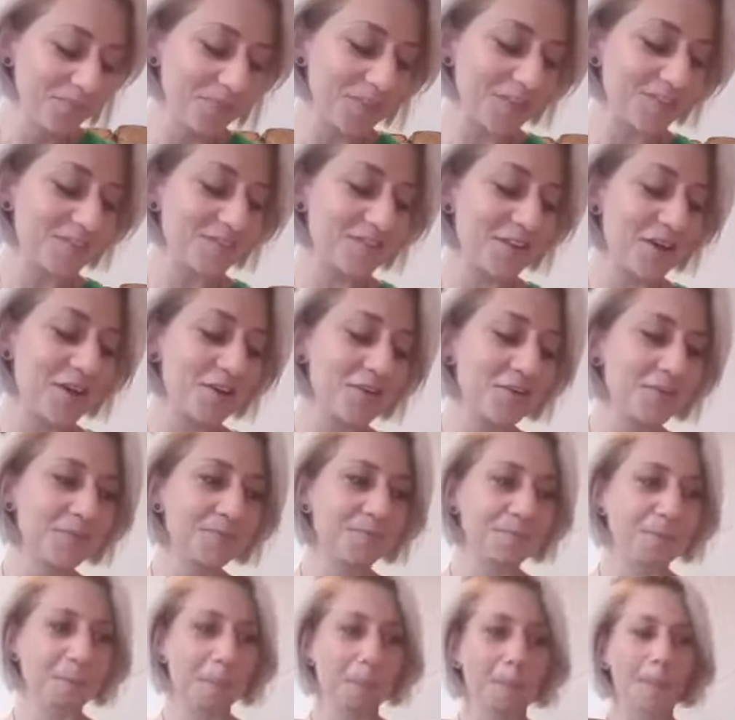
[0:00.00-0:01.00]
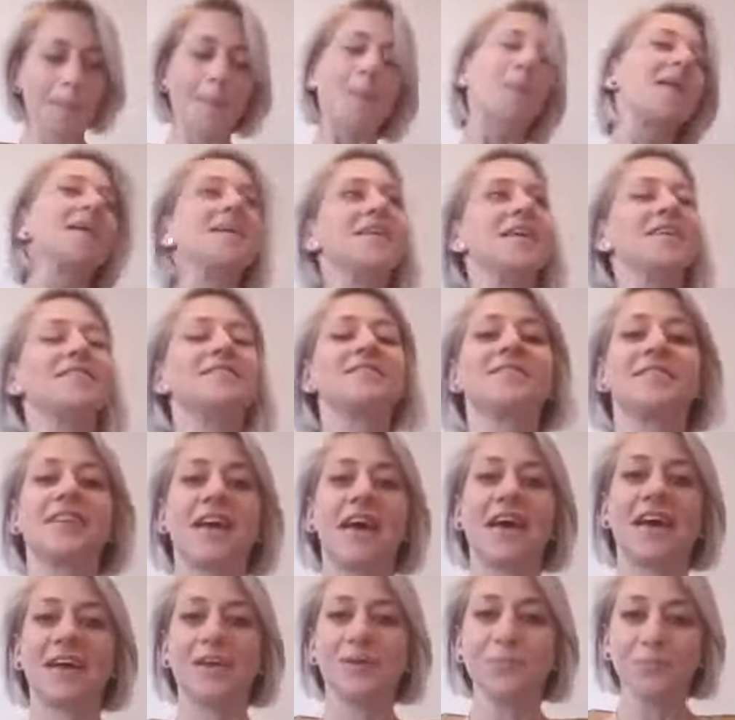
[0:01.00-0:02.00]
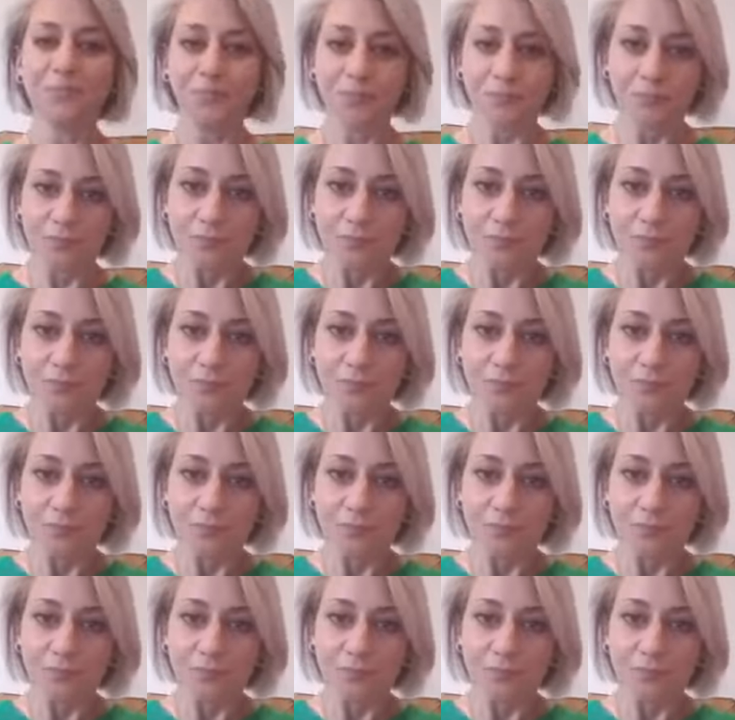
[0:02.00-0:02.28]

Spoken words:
So yesterday